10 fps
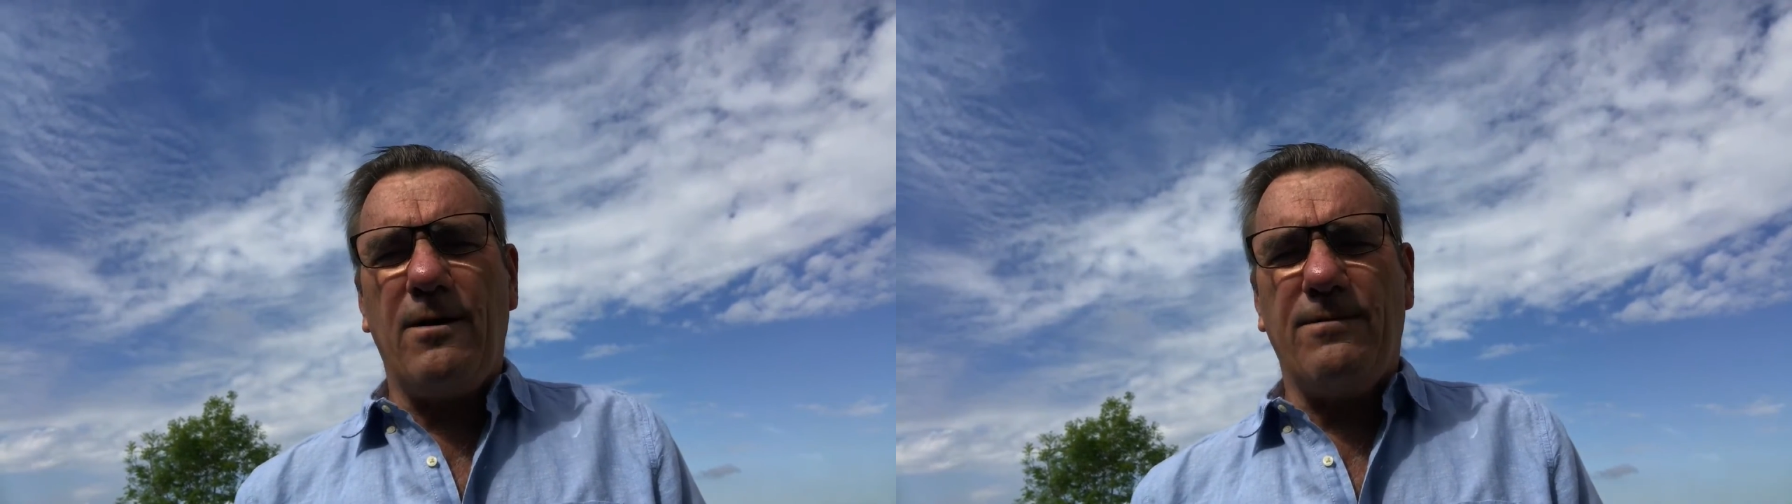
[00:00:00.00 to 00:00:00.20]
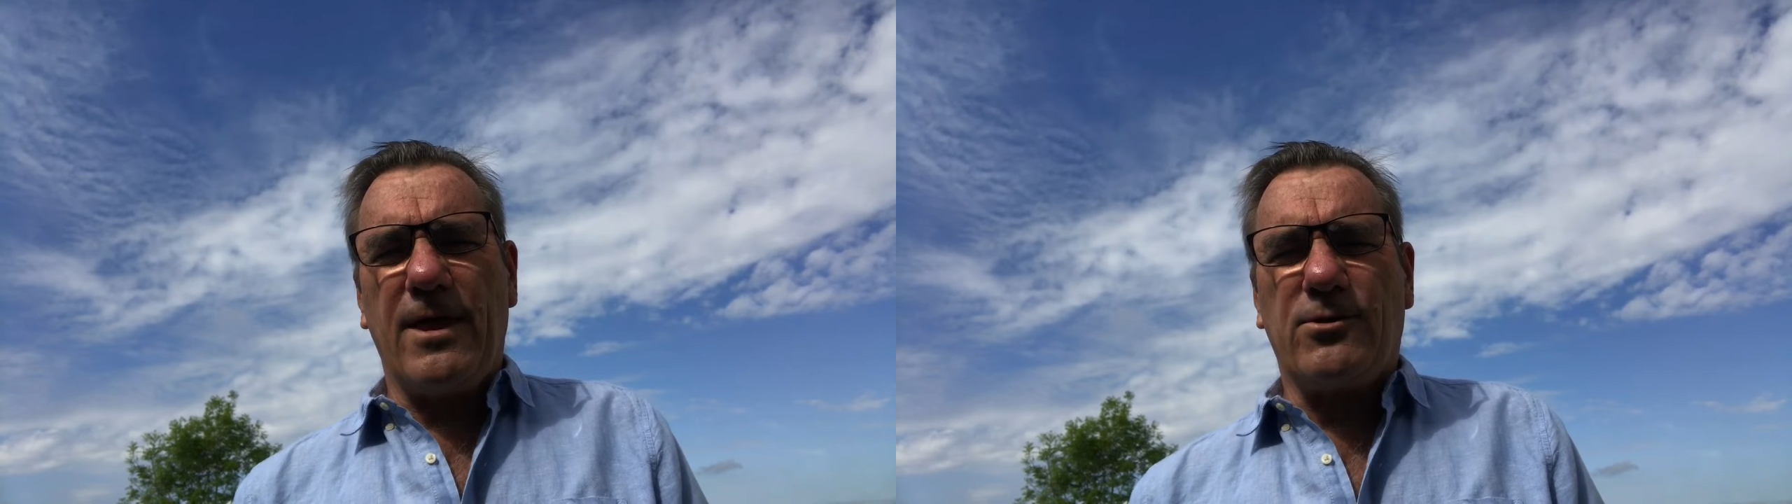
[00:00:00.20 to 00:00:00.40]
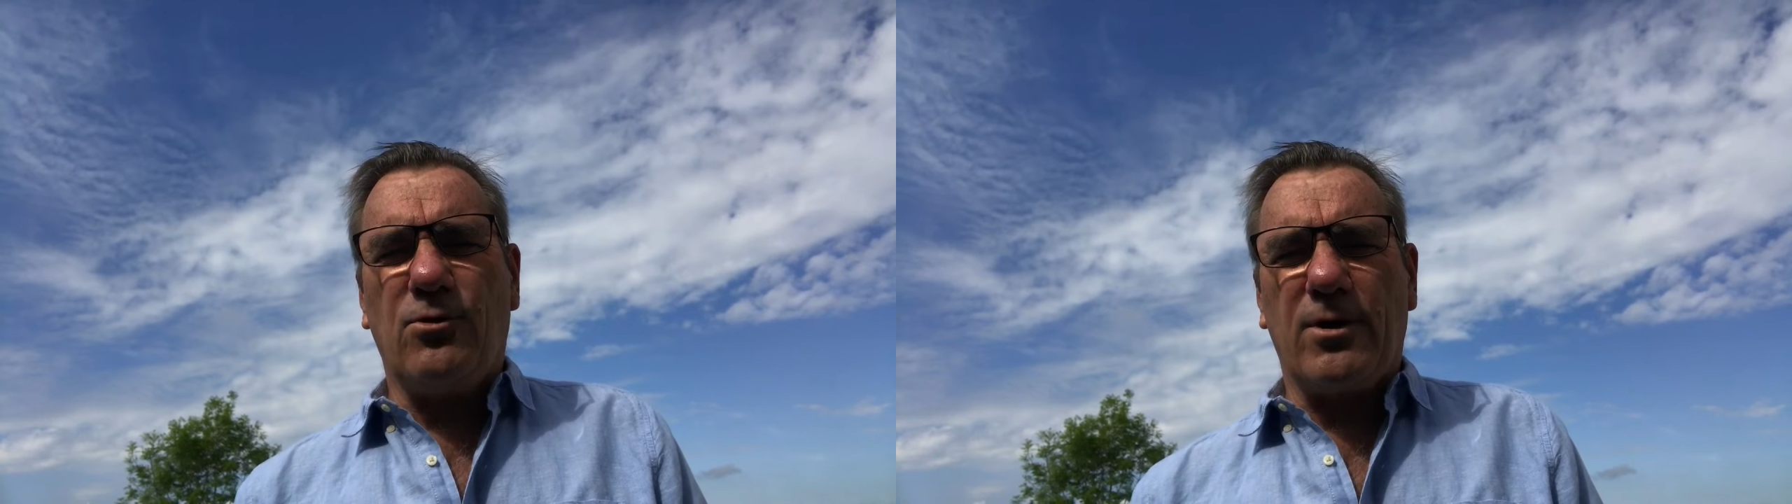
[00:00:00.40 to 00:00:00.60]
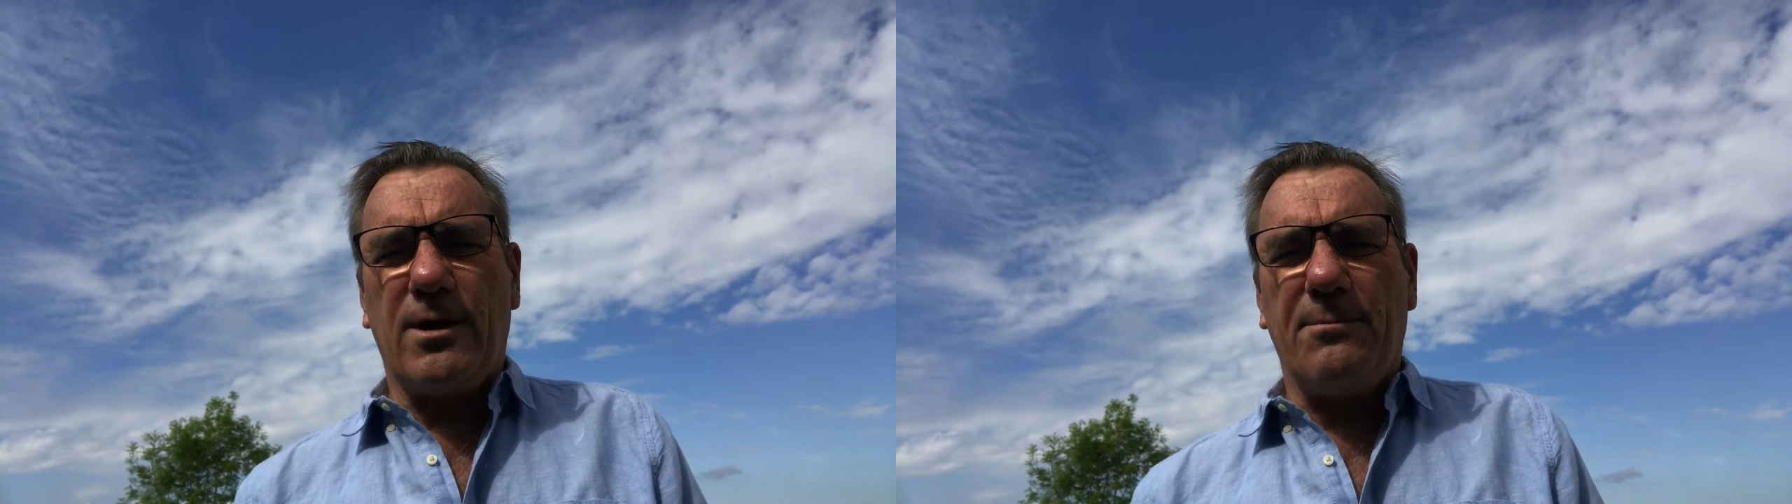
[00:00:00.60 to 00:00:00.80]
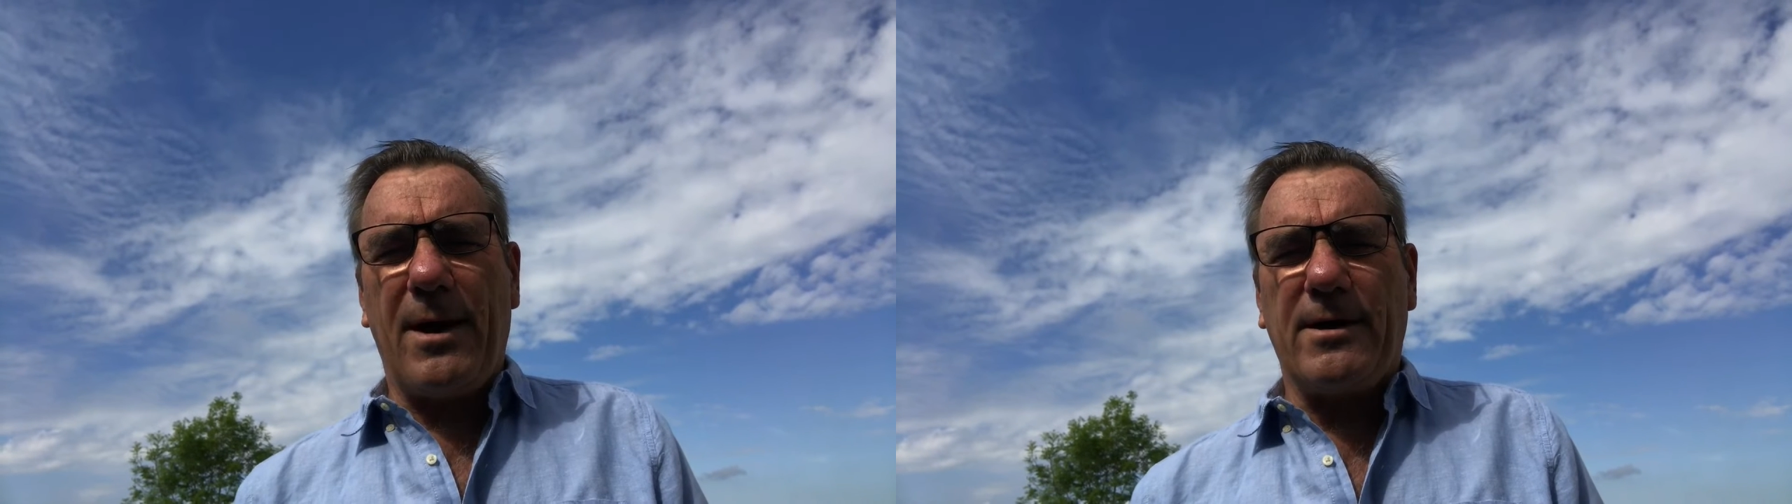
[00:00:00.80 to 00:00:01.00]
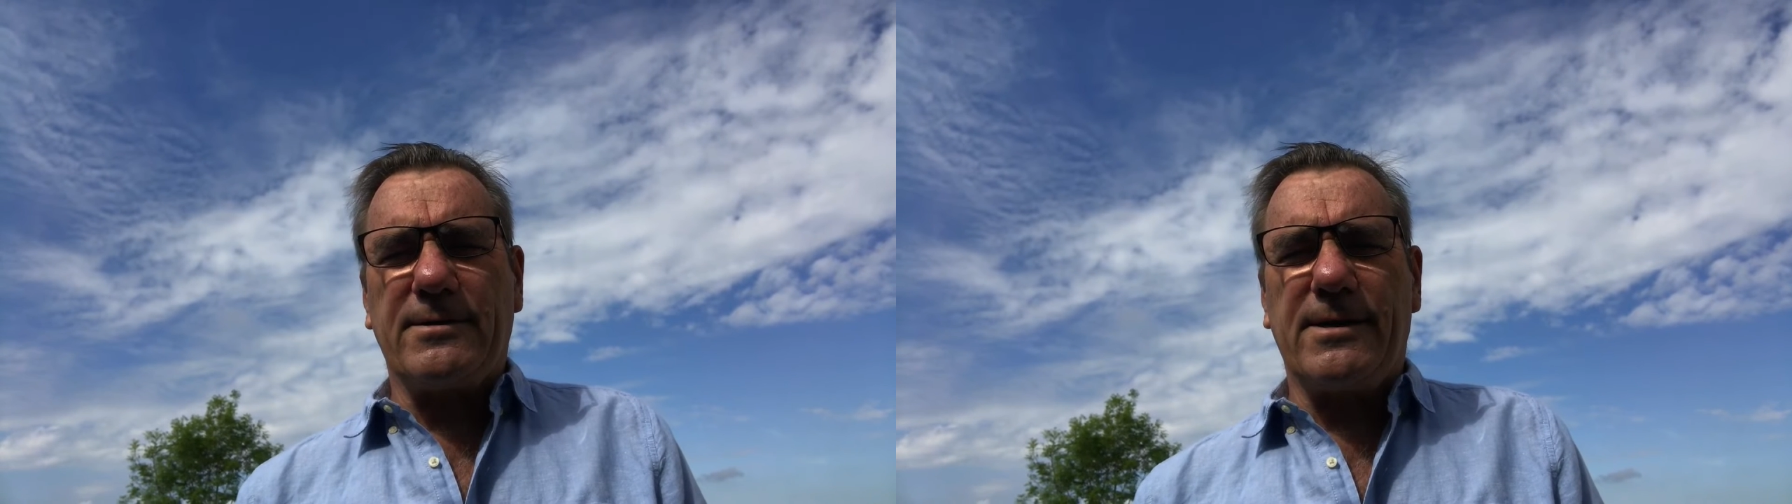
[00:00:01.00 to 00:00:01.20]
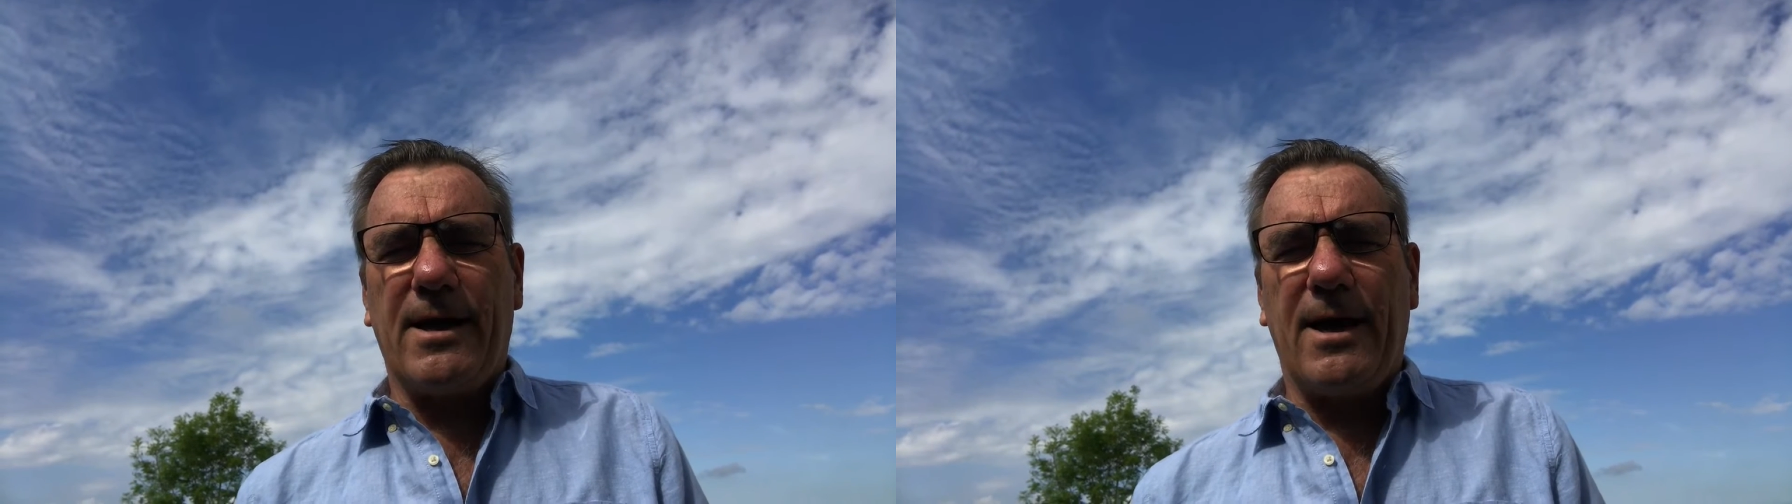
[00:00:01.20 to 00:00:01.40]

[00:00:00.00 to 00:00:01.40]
over there talking about